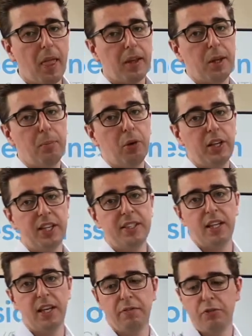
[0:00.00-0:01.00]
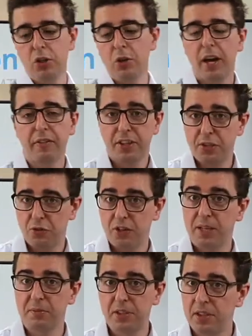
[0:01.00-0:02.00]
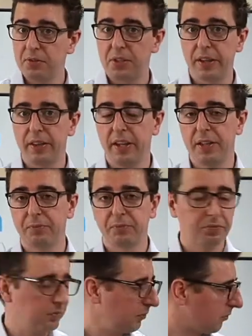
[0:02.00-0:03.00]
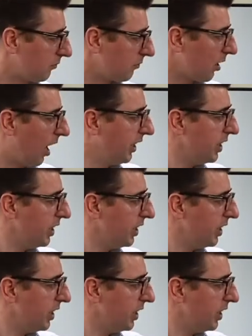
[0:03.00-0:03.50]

The point is, if you have this dream to do something and